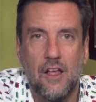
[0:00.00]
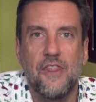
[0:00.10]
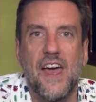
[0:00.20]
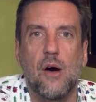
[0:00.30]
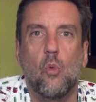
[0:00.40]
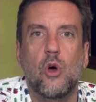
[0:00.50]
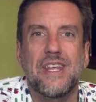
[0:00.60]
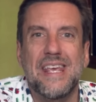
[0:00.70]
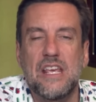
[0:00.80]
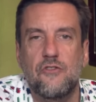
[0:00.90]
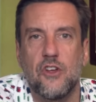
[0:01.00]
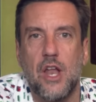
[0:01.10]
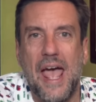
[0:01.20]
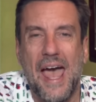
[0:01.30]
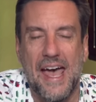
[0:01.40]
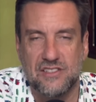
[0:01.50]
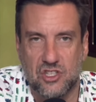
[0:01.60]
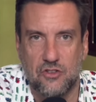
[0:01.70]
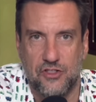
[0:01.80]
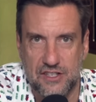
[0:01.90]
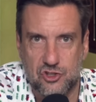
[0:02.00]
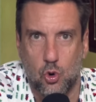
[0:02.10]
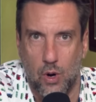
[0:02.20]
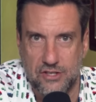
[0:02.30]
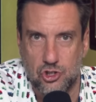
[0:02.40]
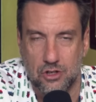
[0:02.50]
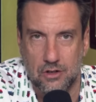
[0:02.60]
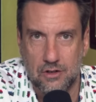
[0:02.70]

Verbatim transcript: that would even ask this question.